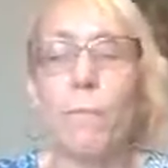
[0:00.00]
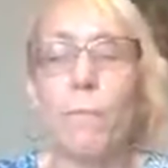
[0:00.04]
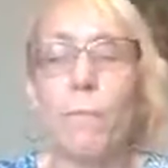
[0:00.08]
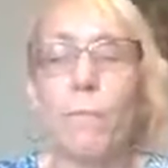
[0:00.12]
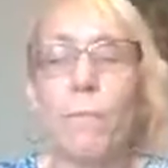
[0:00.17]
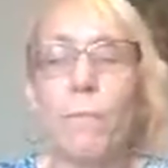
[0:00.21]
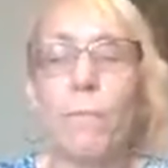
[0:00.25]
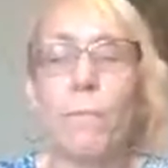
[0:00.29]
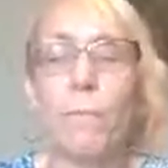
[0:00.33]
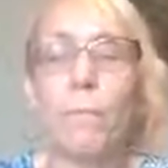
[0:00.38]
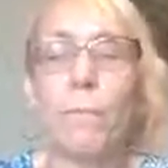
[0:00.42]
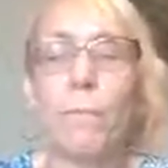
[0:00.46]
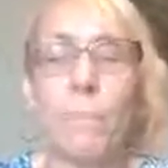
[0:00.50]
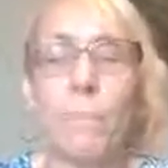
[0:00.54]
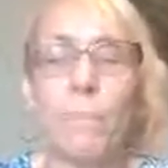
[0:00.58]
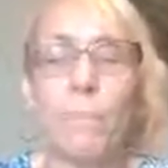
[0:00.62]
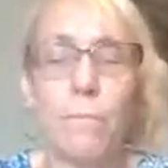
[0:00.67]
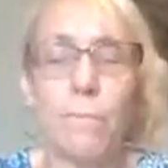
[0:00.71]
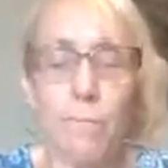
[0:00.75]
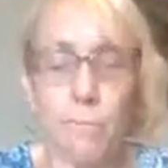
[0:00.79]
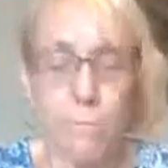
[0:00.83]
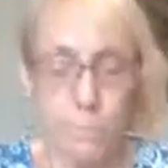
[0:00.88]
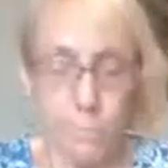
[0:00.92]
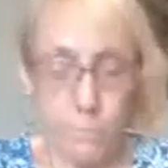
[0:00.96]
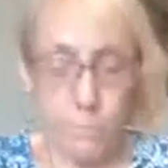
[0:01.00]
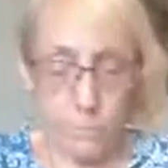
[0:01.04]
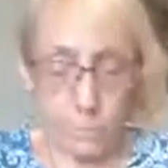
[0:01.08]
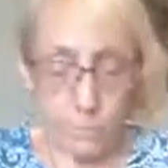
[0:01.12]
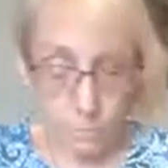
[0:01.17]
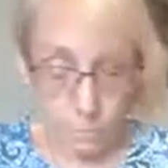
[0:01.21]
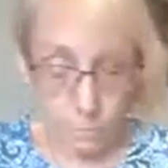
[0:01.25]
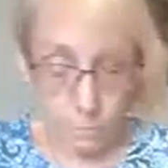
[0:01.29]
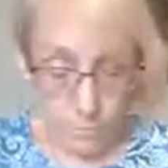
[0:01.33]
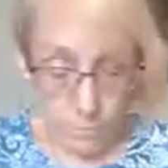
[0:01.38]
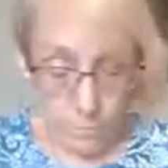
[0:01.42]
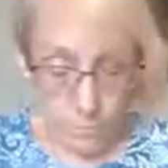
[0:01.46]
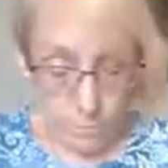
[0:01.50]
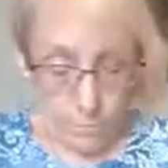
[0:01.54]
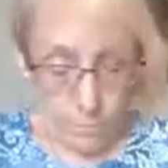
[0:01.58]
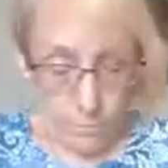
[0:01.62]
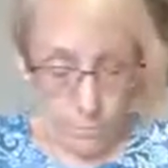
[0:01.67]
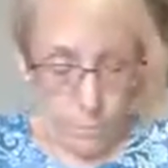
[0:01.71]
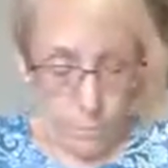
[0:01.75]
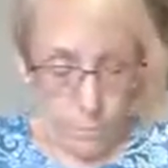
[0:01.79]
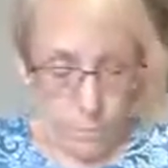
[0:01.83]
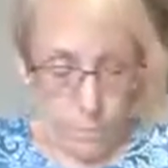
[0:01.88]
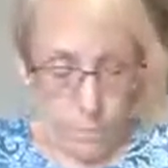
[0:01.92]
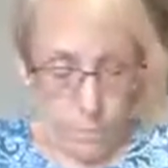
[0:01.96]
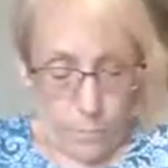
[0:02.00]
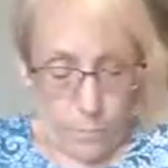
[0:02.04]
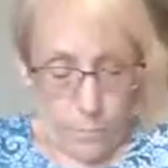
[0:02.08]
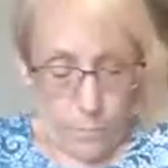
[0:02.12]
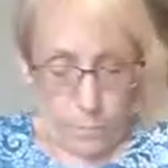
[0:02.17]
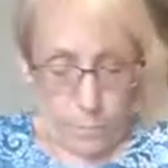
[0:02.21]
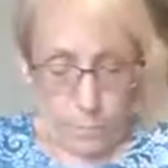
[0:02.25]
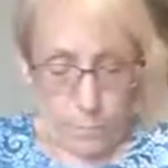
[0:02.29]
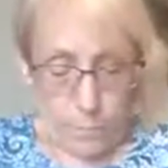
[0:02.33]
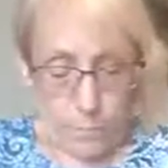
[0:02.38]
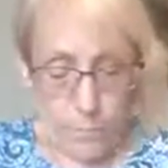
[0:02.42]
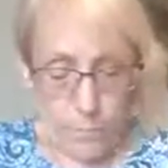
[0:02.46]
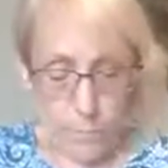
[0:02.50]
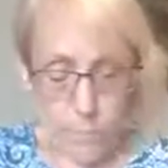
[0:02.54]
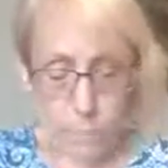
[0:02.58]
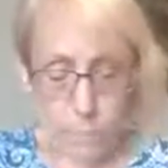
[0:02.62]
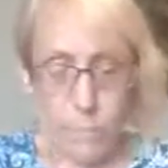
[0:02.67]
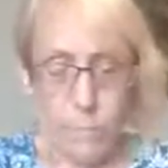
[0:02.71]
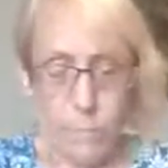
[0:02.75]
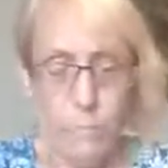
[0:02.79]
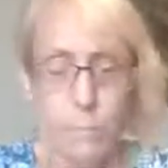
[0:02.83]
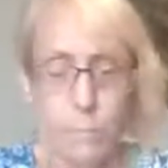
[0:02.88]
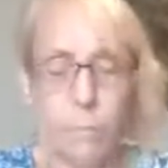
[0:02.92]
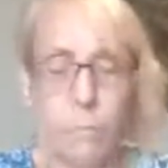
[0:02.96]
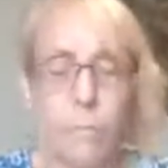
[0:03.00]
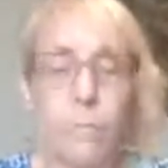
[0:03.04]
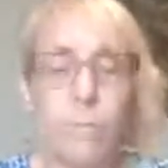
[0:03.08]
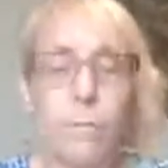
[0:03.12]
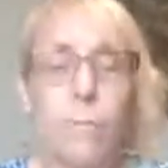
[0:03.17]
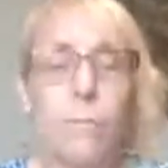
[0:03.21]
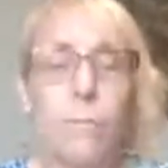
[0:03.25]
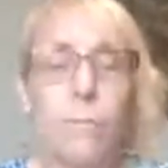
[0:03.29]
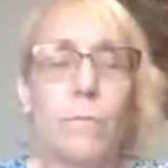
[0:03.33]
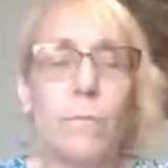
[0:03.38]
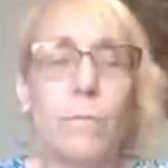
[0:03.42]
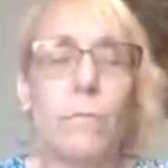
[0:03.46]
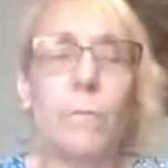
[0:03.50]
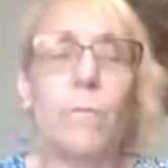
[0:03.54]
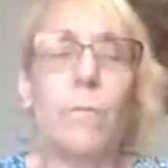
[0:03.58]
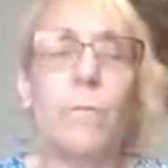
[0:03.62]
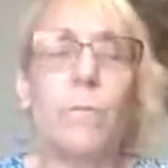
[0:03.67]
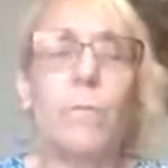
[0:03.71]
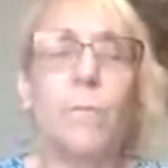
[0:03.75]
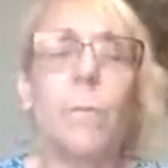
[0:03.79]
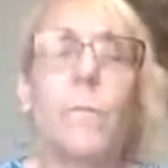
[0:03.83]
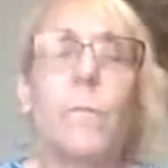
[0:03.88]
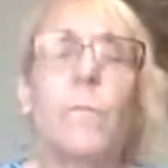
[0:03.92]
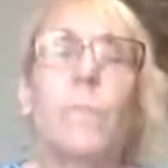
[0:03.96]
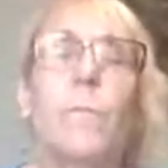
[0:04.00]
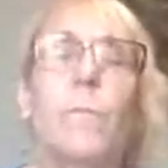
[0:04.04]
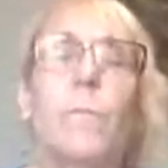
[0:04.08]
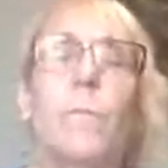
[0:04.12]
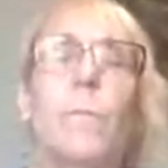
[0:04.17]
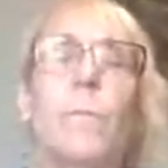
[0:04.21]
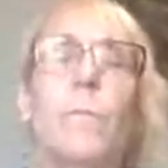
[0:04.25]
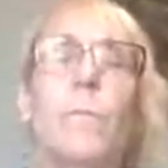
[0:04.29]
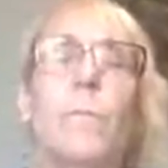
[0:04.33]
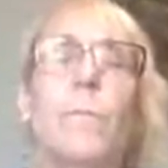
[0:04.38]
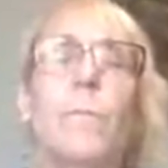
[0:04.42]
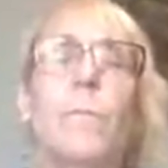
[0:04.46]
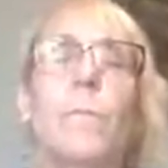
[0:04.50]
No one is speaking in this clip.